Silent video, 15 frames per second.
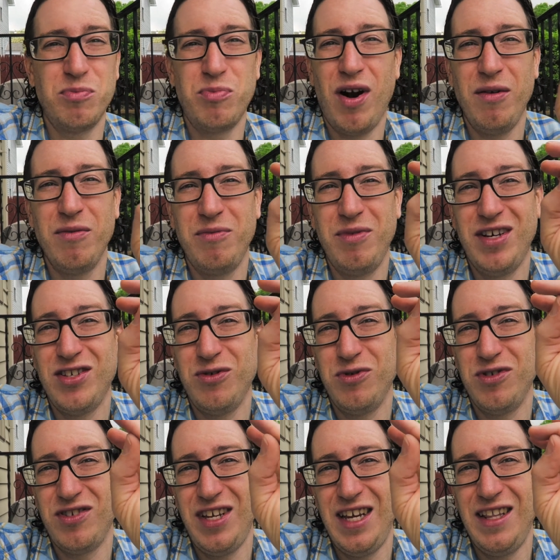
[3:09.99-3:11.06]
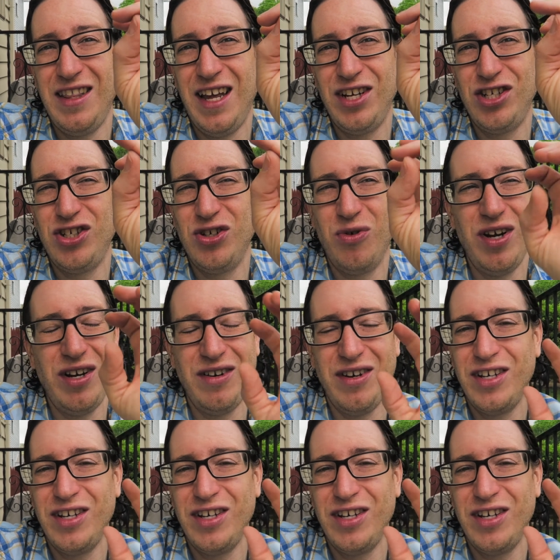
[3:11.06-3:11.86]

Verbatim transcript: probably because it was in that joint